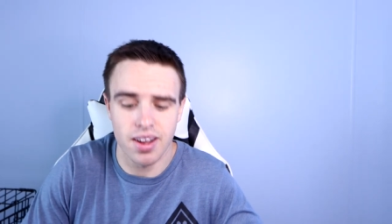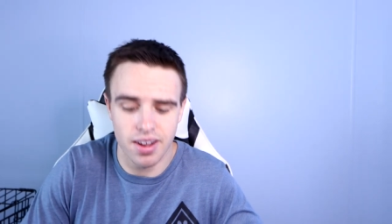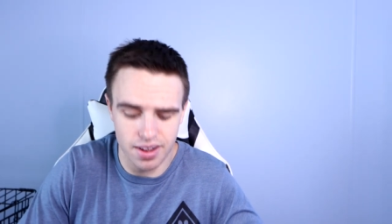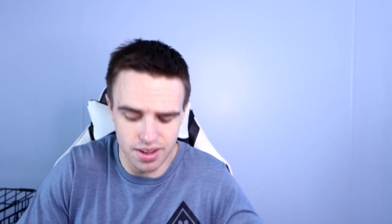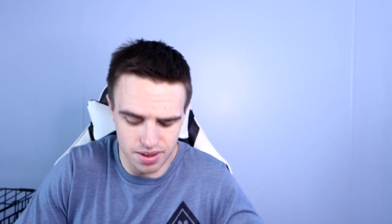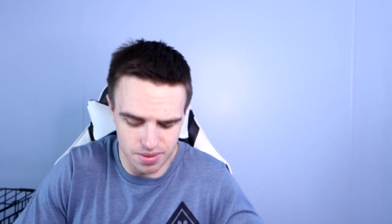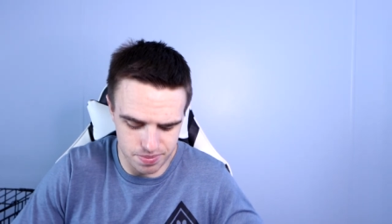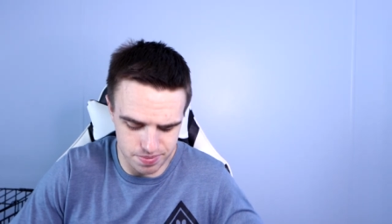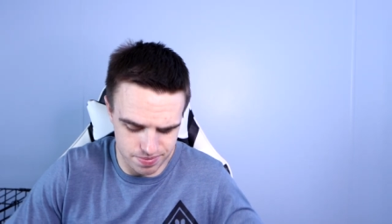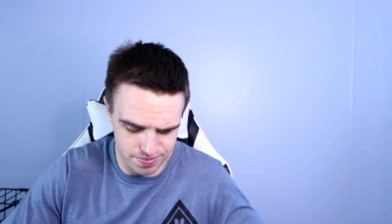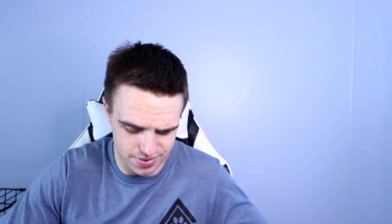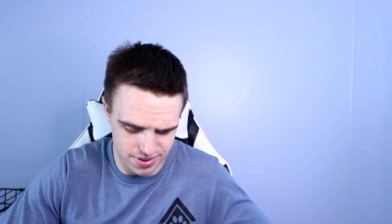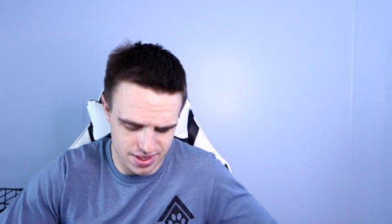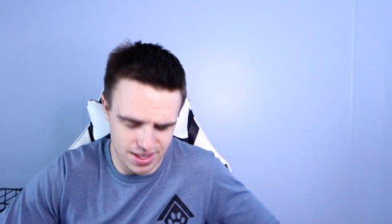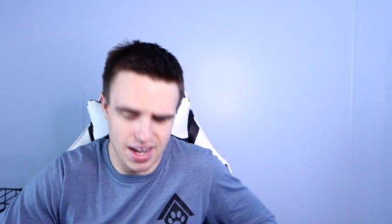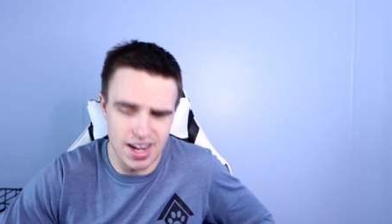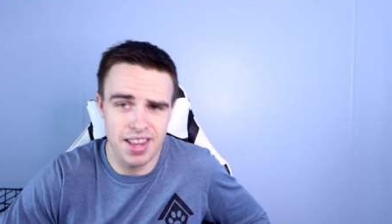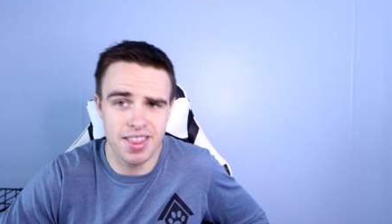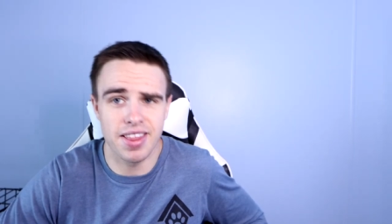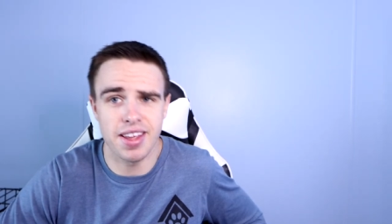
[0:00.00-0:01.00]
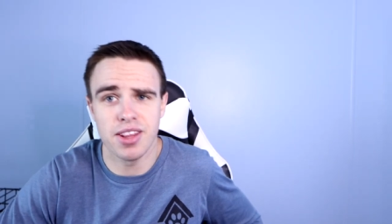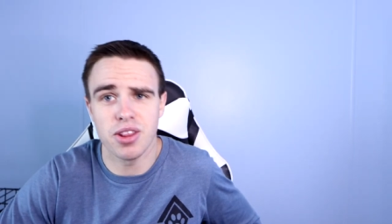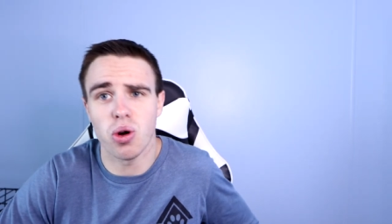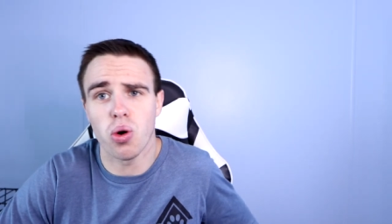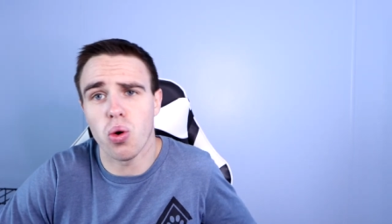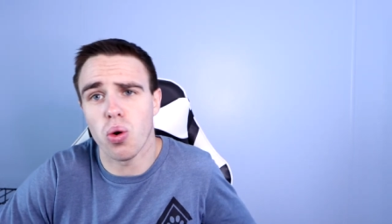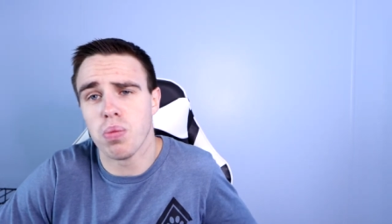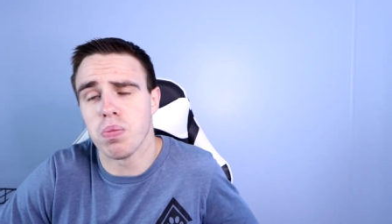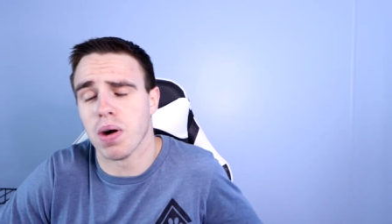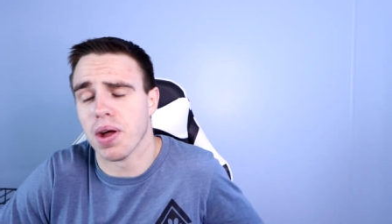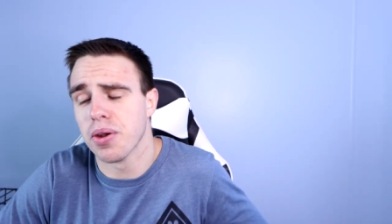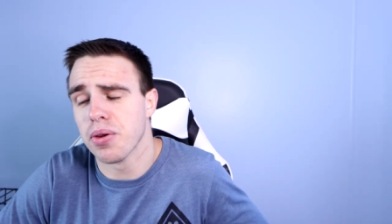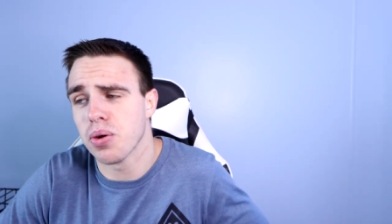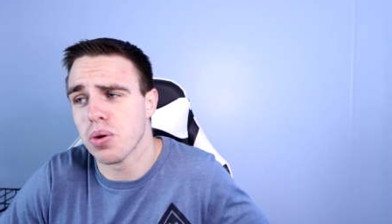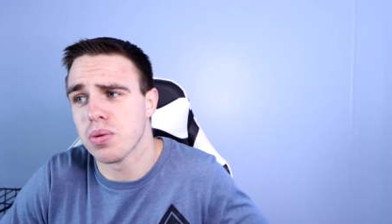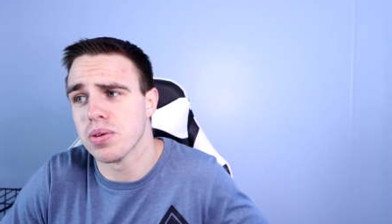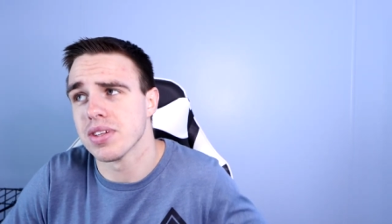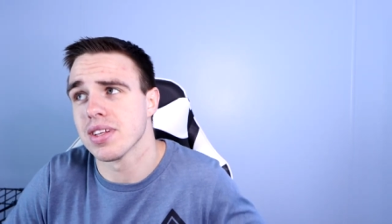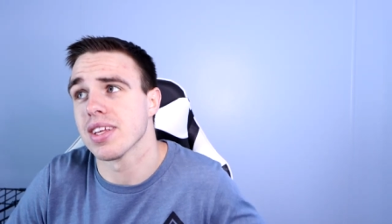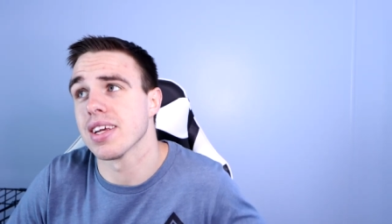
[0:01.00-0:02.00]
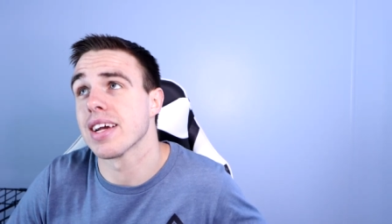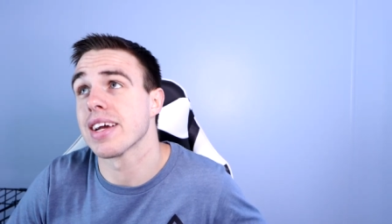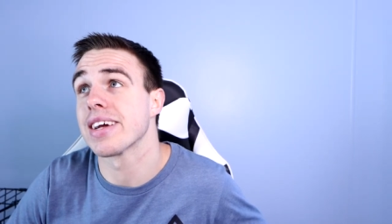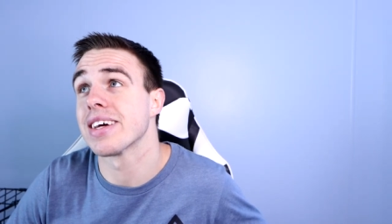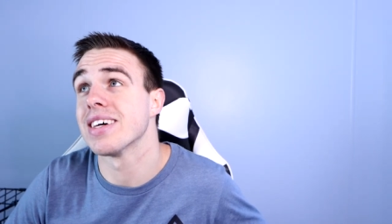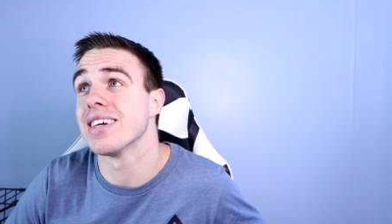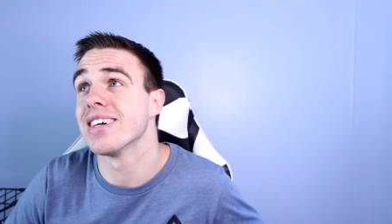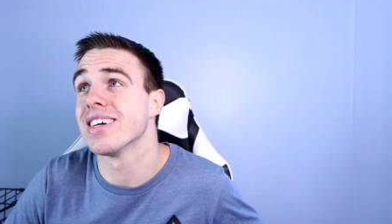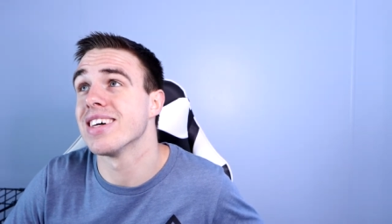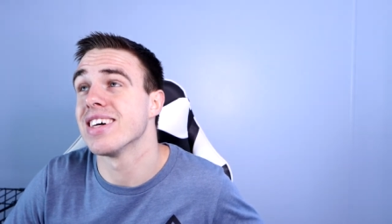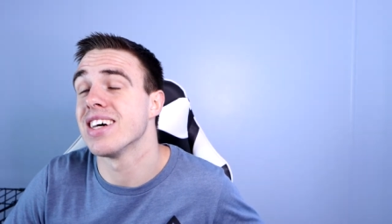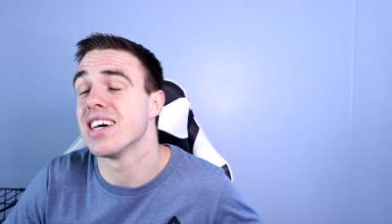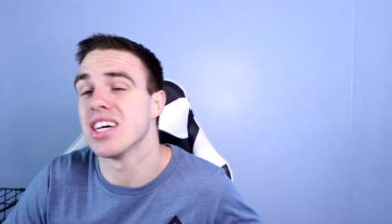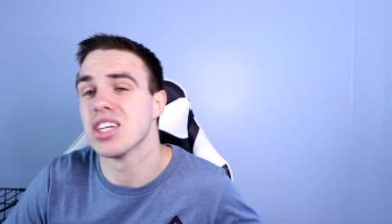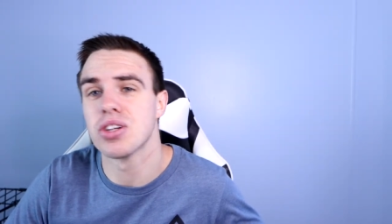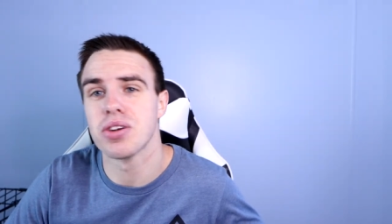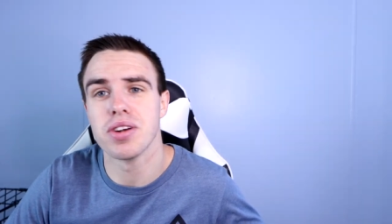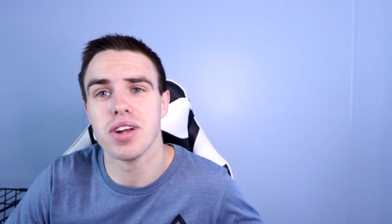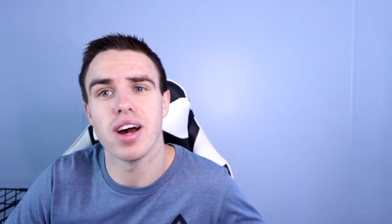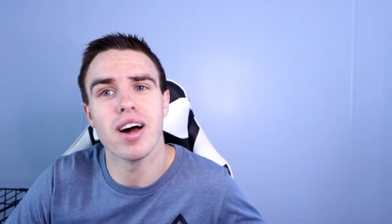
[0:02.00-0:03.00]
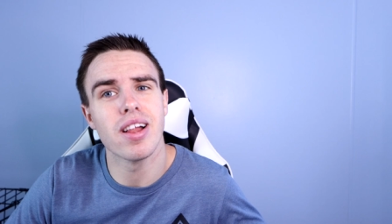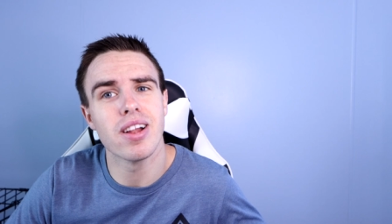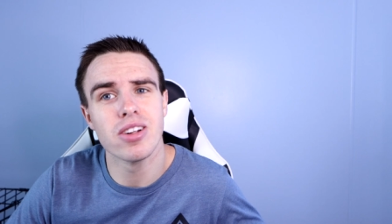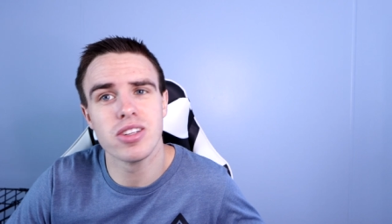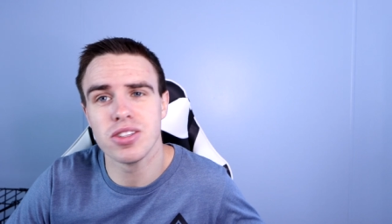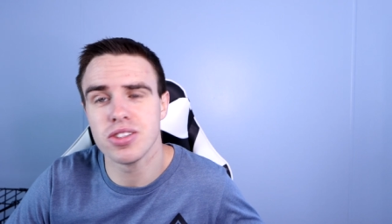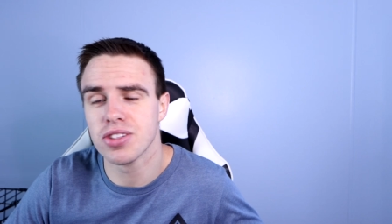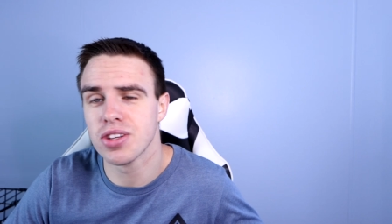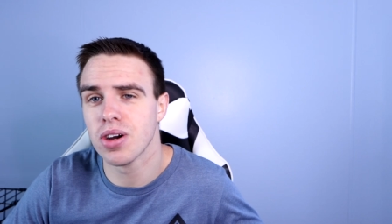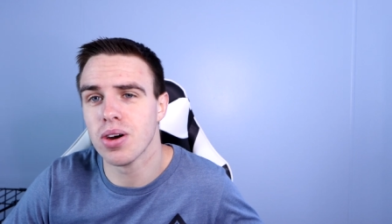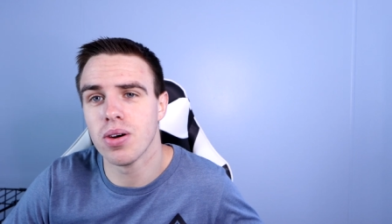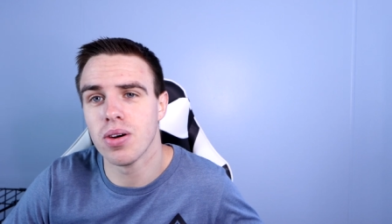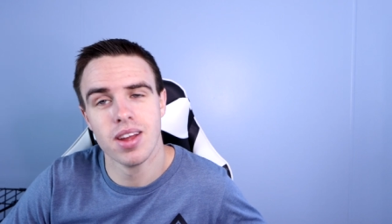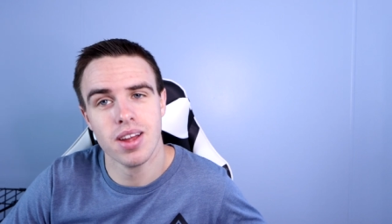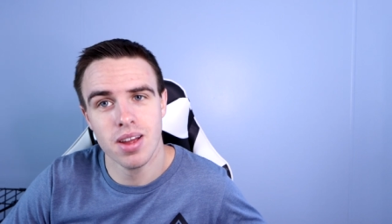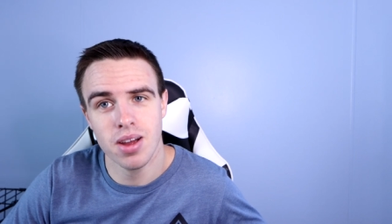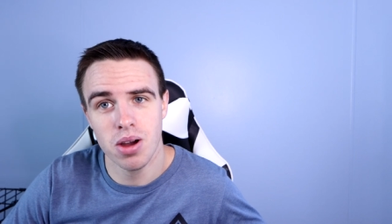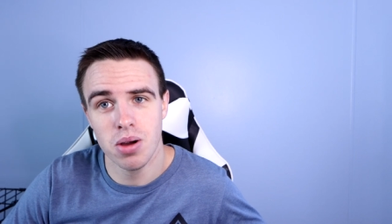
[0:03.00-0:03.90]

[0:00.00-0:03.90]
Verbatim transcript: Um, I think the whole bundle was like a uh, hundred dollars or so.